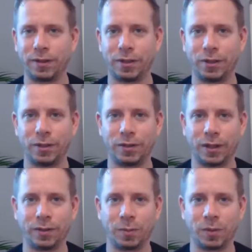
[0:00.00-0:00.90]
that you
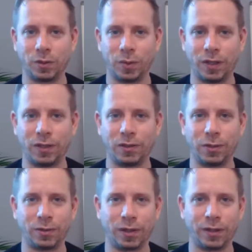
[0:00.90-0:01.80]
sense between the
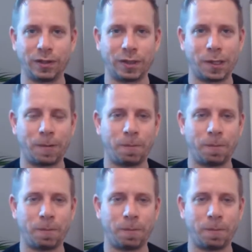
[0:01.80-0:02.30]
two sides.